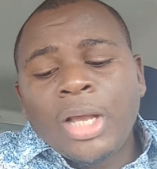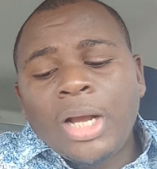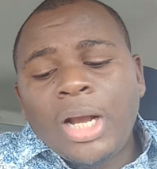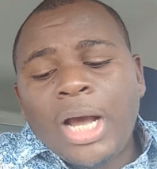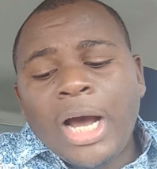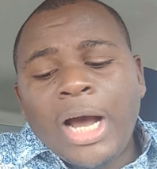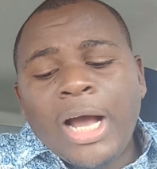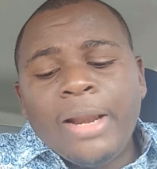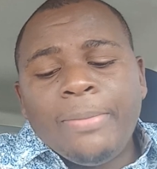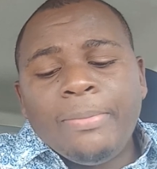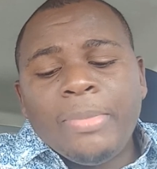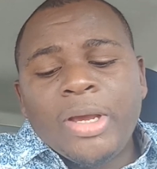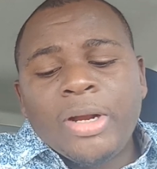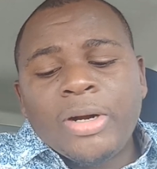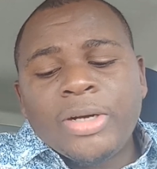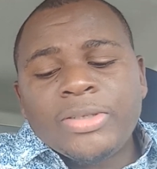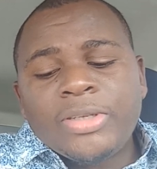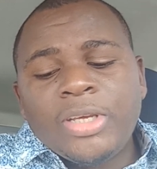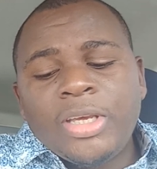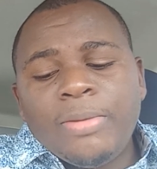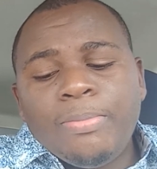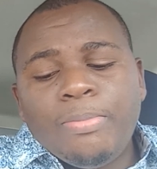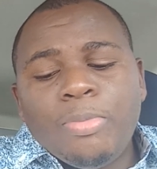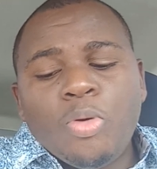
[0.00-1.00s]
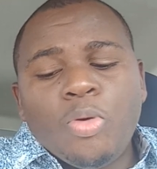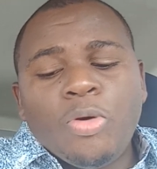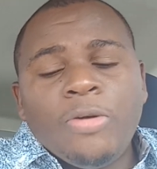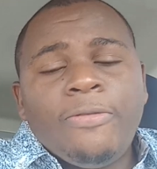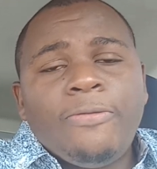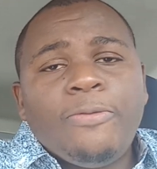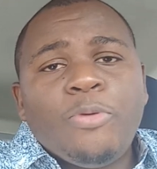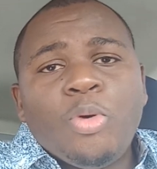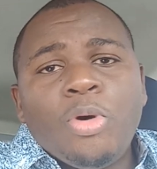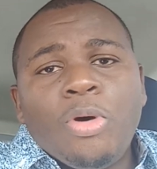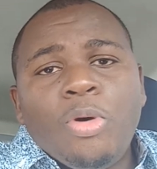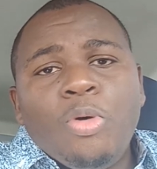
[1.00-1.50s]
Kyle Mayers, he bowled
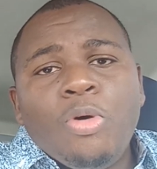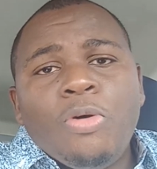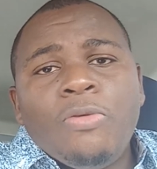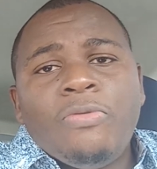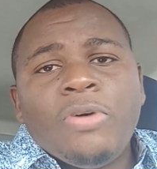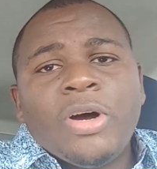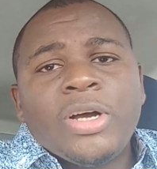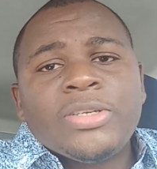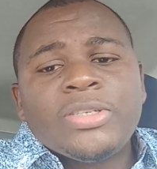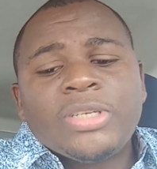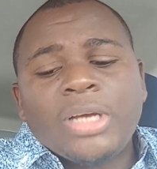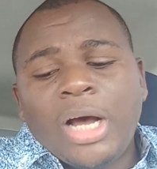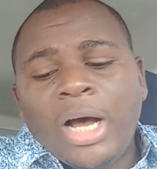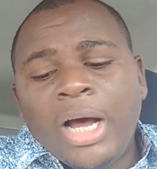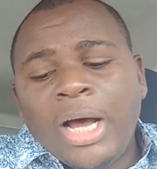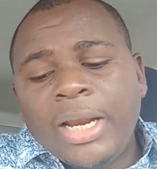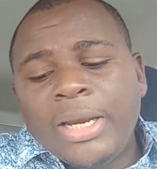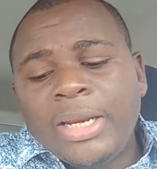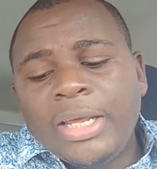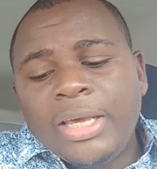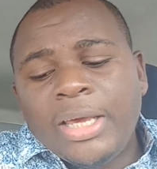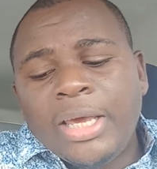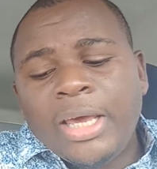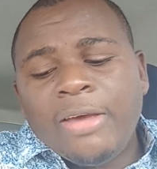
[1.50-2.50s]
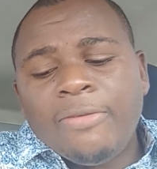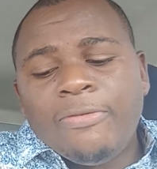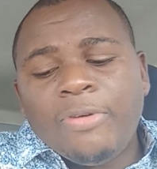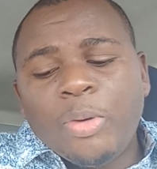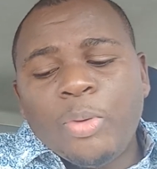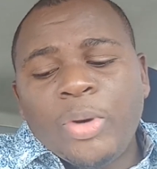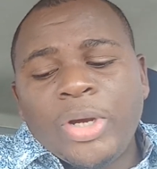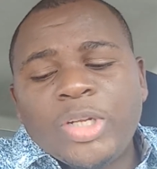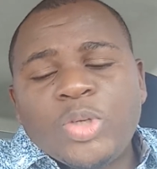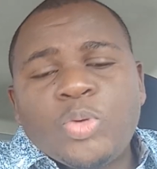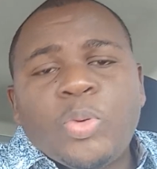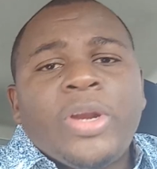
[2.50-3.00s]
4 overs and he gave
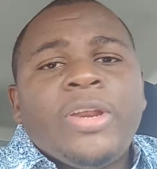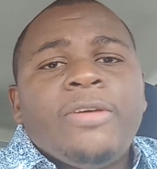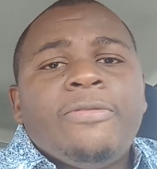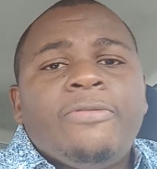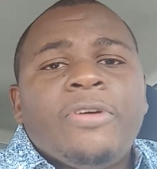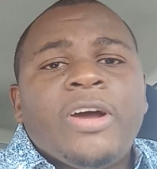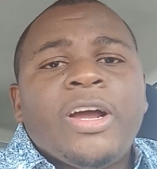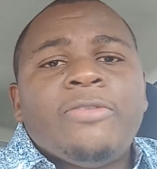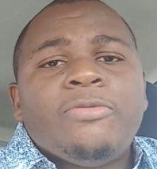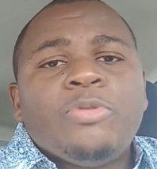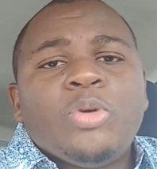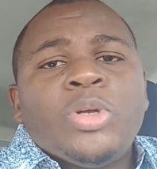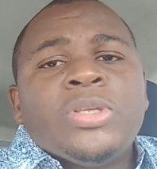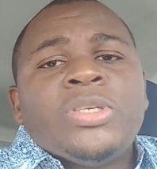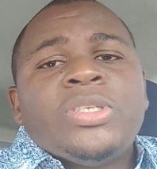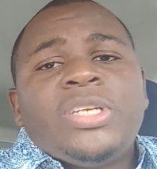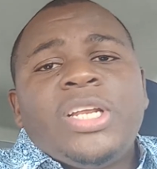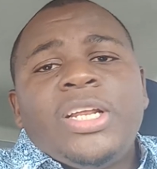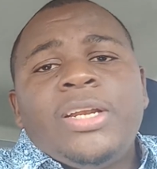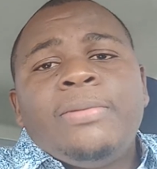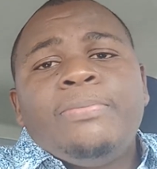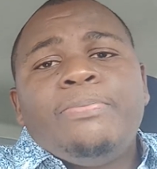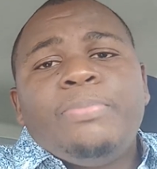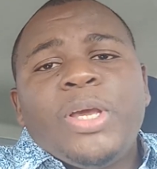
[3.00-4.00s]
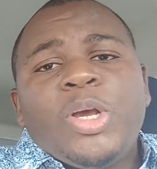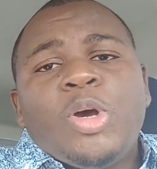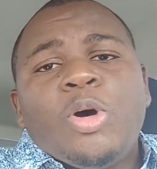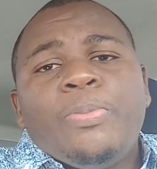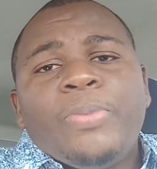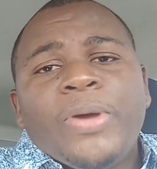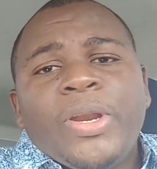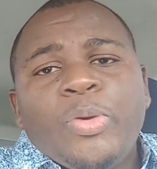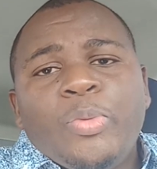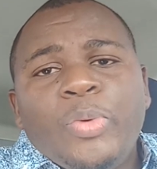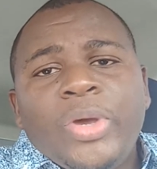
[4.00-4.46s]
away 25 runs, didn't pick up any